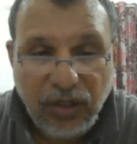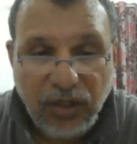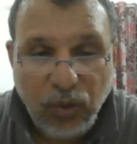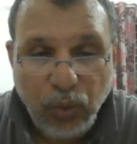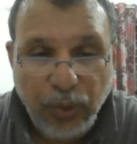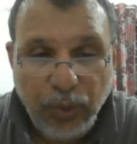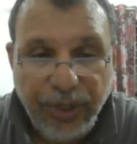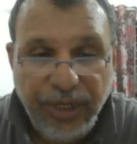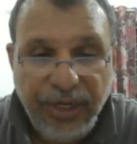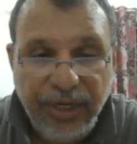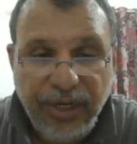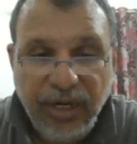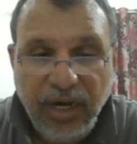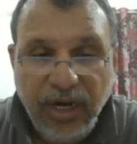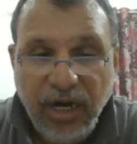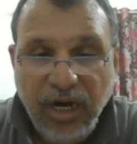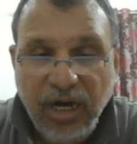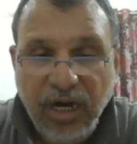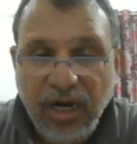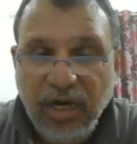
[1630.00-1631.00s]
we
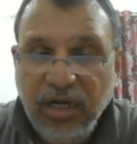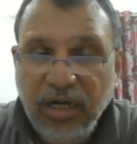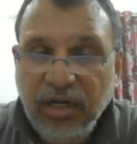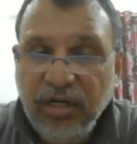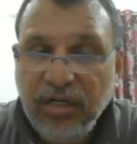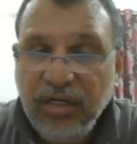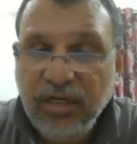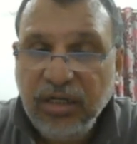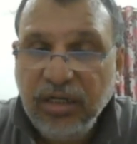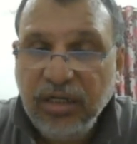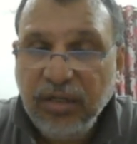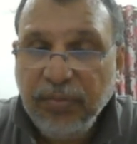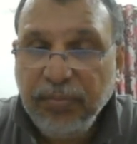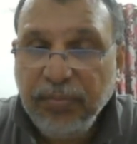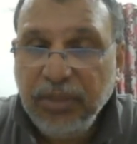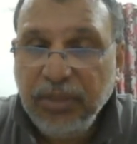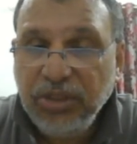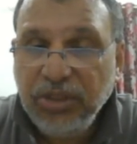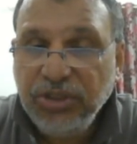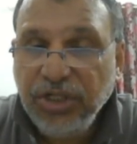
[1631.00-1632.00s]
are
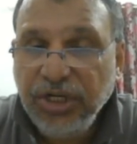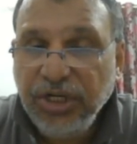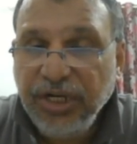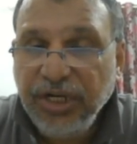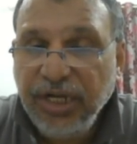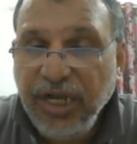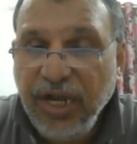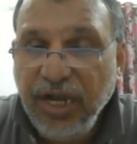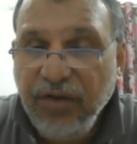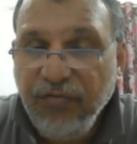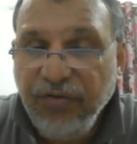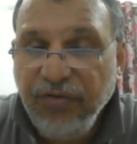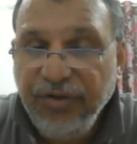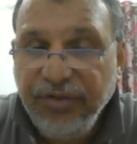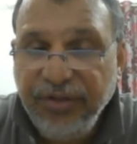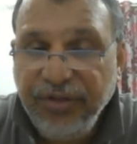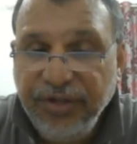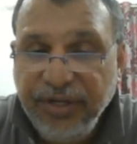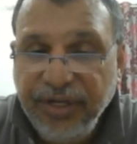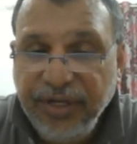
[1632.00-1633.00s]
measuring
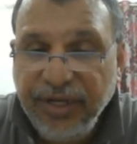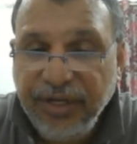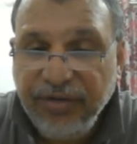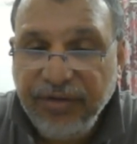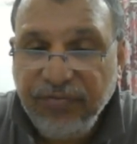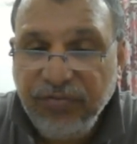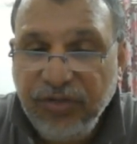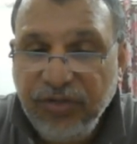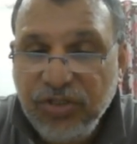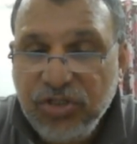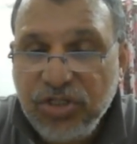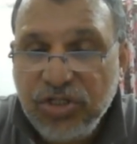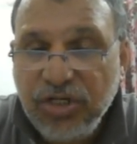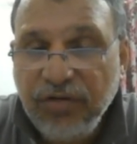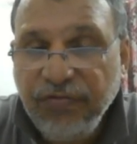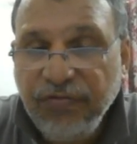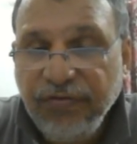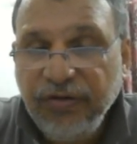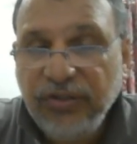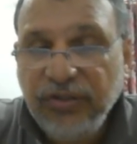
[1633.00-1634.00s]
everything with
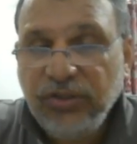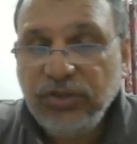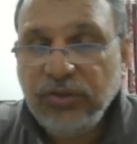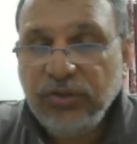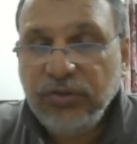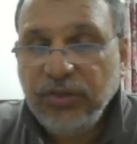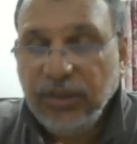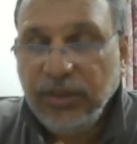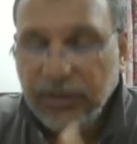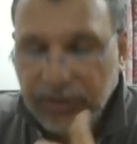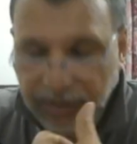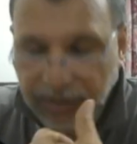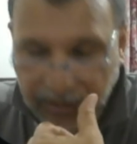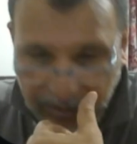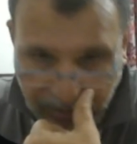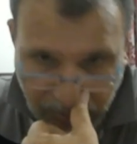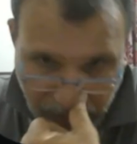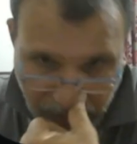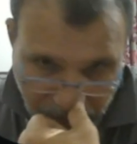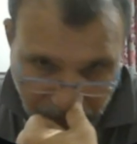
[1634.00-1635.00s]
reference to the
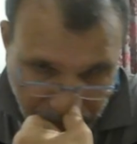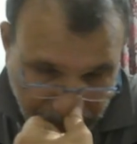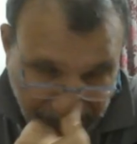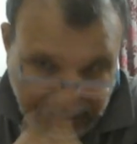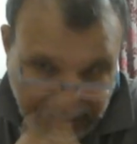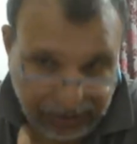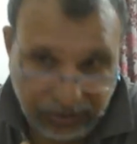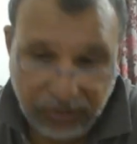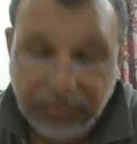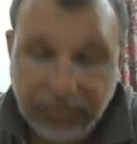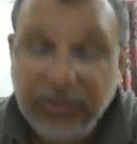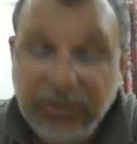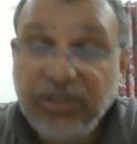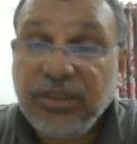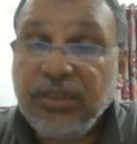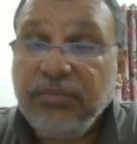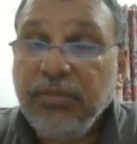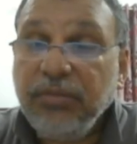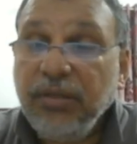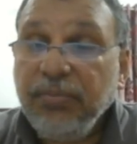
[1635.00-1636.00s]
center of mass. You must
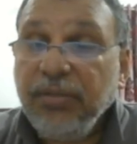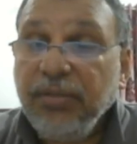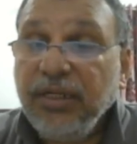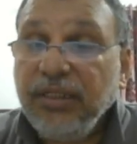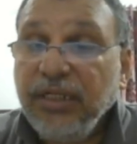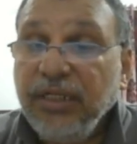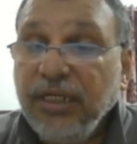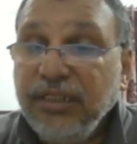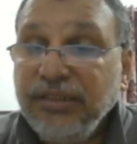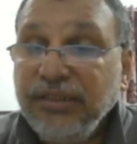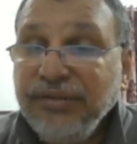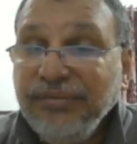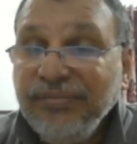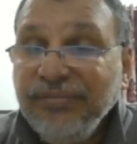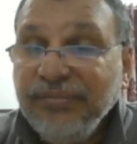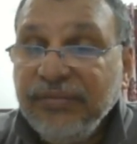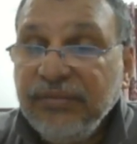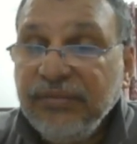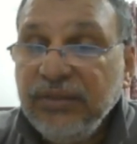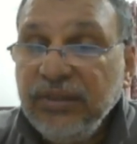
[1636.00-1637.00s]
remember
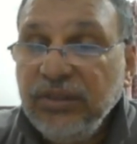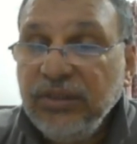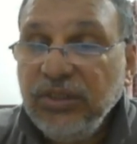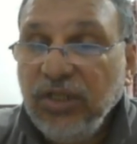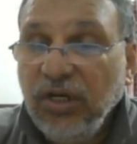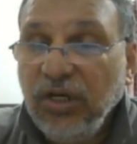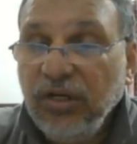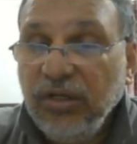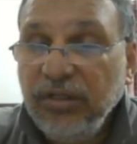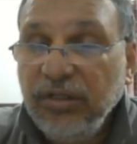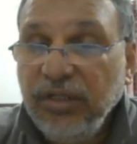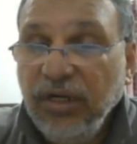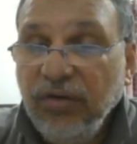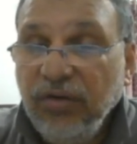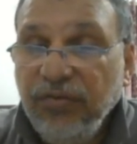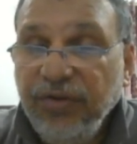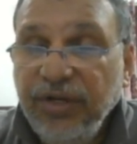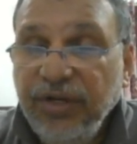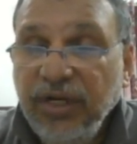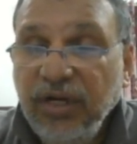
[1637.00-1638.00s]
that. So now
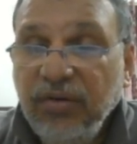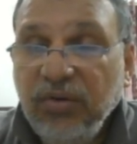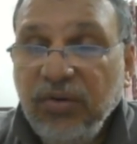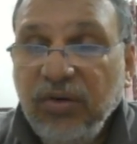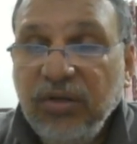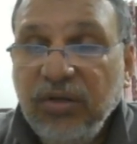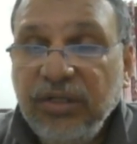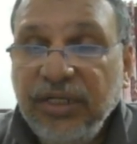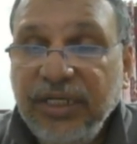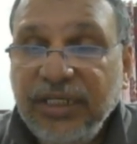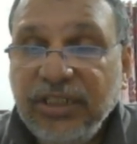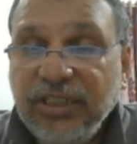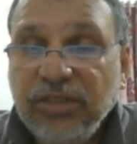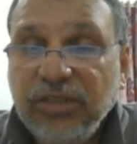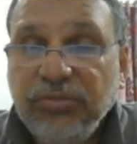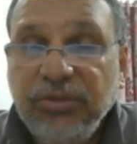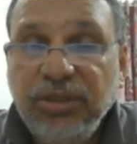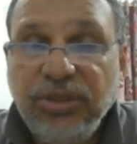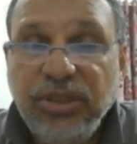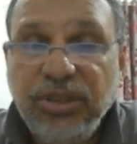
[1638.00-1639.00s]
we have all the
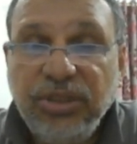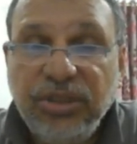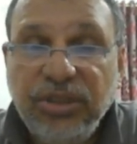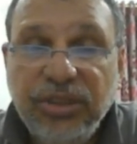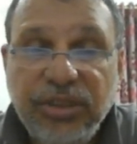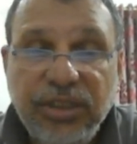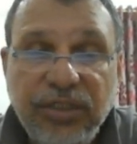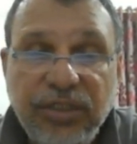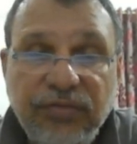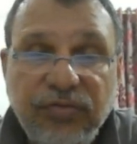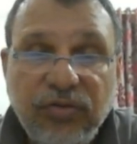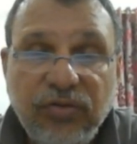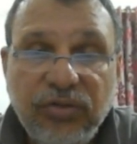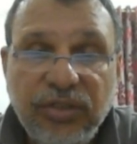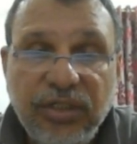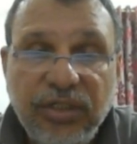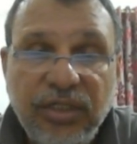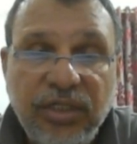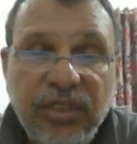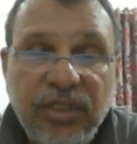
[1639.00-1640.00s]
expressions here for
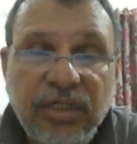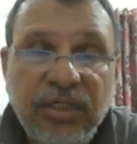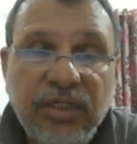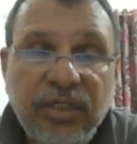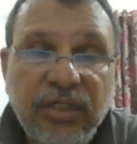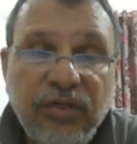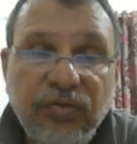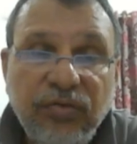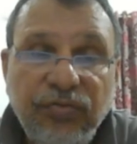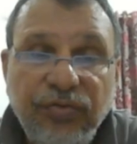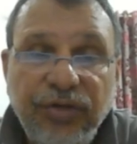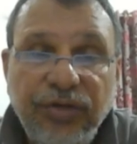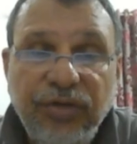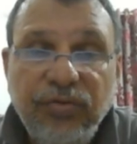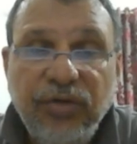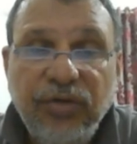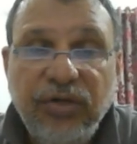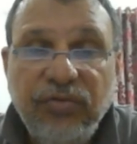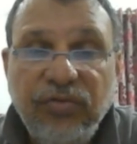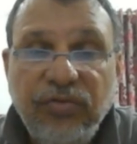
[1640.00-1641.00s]
the
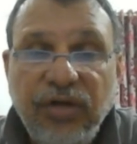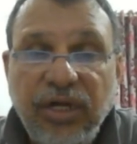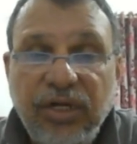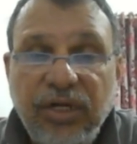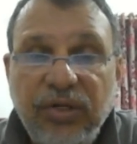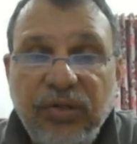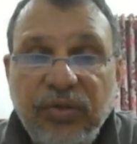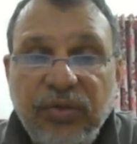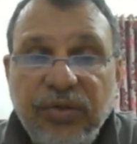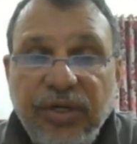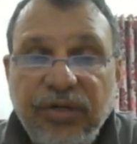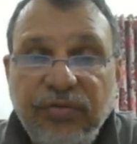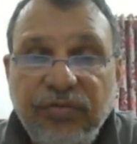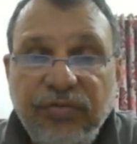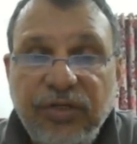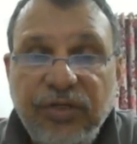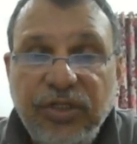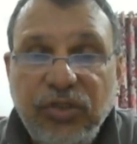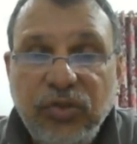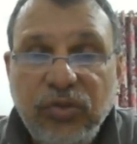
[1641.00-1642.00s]
V1 value and
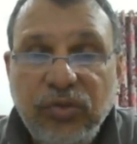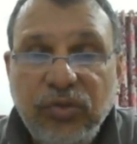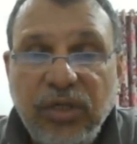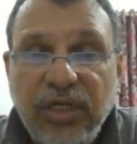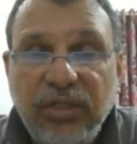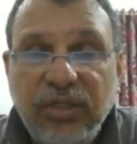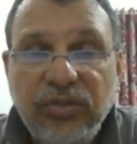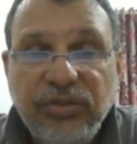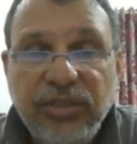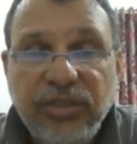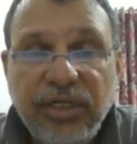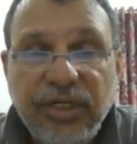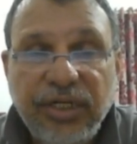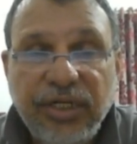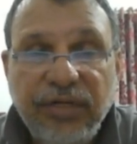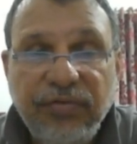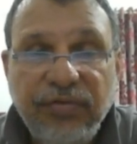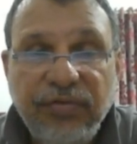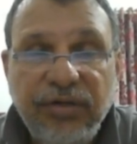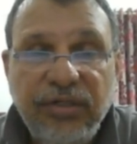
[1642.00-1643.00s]
V2 values are
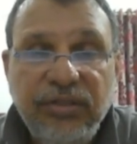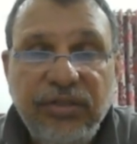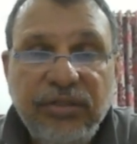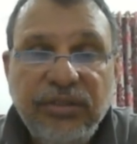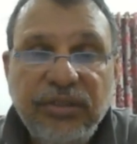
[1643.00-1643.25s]
given,